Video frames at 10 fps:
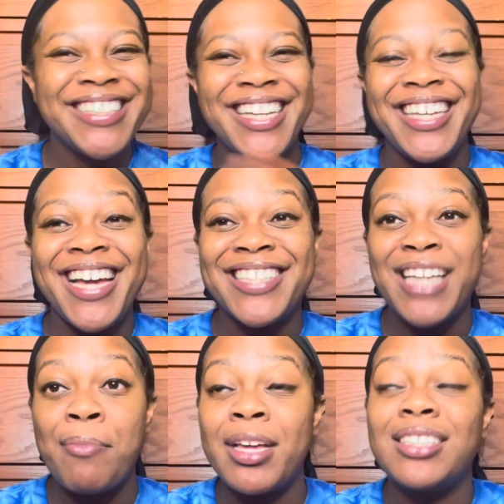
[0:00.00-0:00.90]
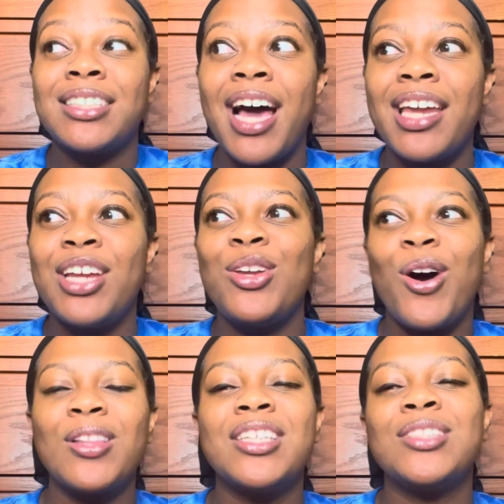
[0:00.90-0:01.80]
Yes, I'm excited,
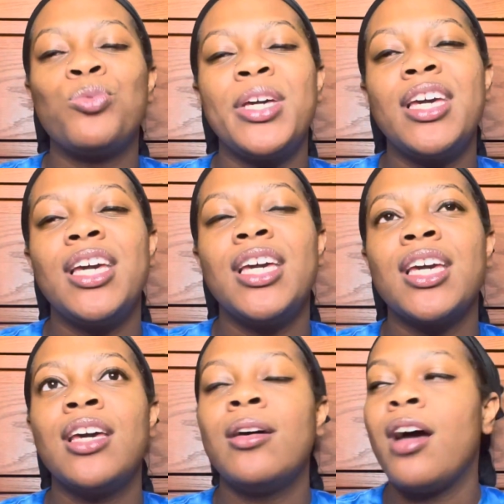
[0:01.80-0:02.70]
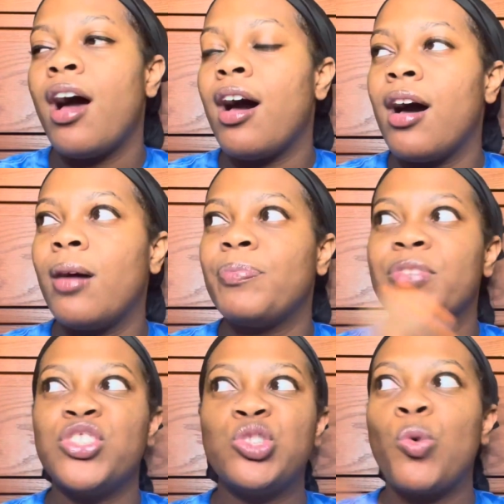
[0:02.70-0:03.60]
y'all. This wig um,
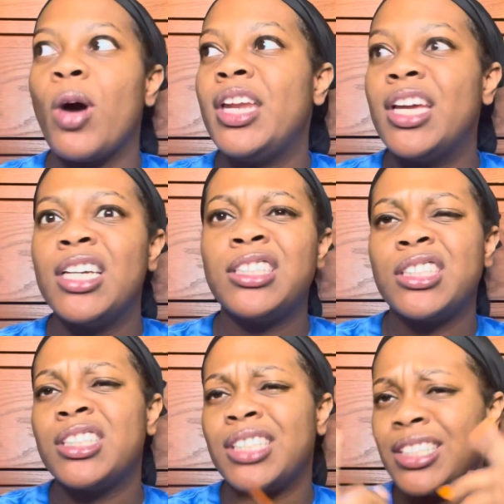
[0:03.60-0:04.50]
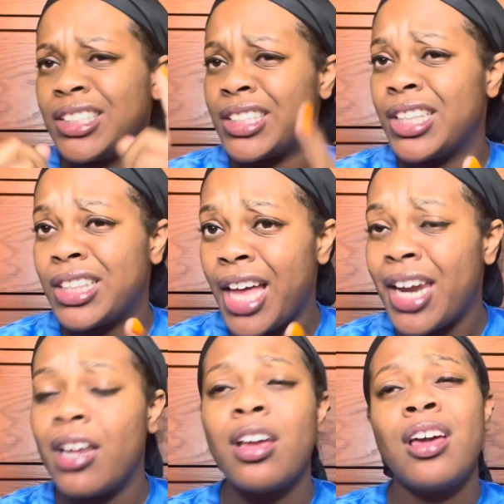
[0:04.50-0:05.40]
is 20 inches in
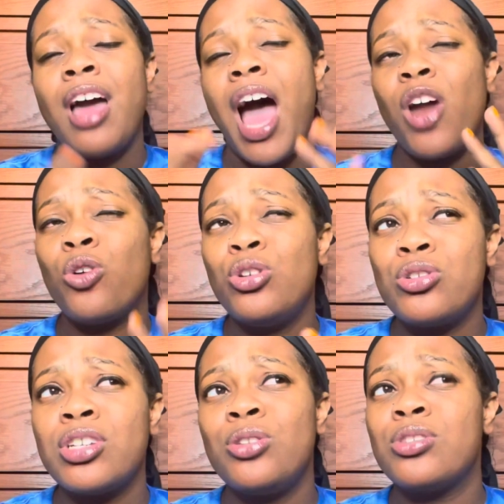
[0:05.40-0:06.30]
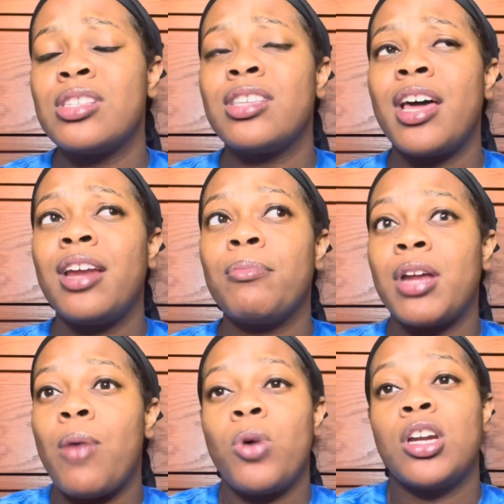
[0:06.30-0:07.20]
synthetic. I don't usually do synthetic, but
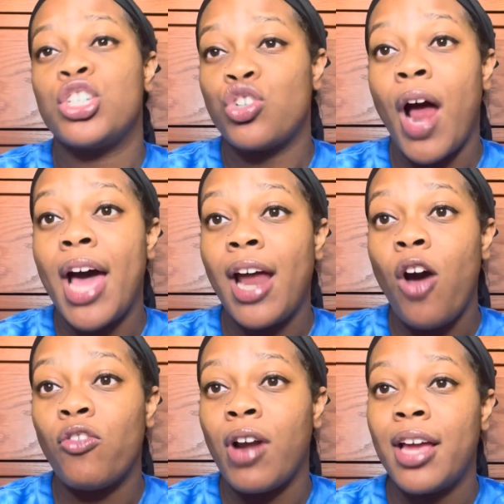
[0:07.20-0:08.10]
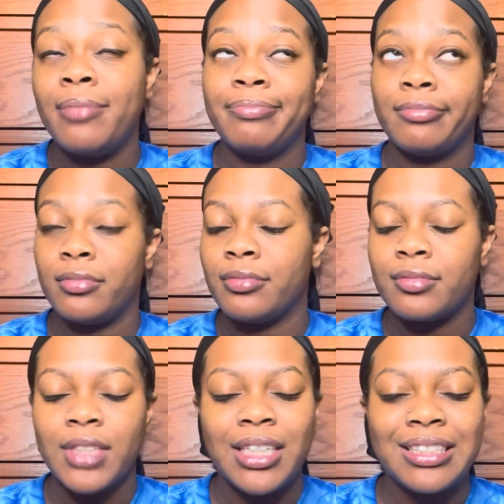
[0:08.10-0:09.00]
I want to try it out, right?
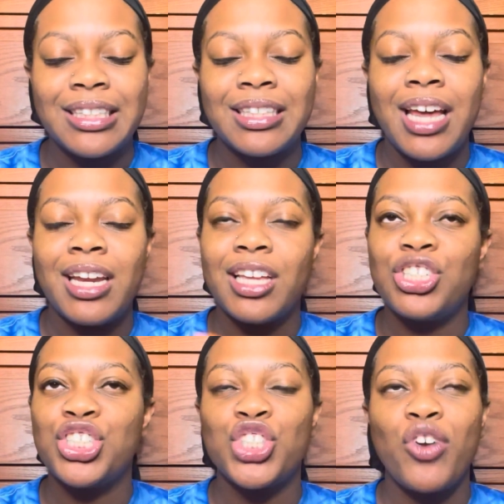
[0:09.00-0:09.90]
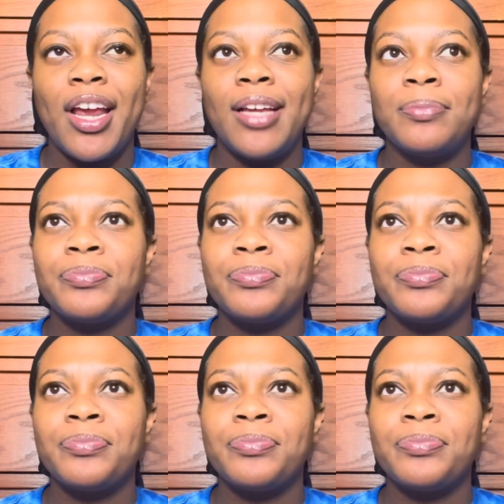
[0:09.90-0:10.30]
It's synthetic, it's straight,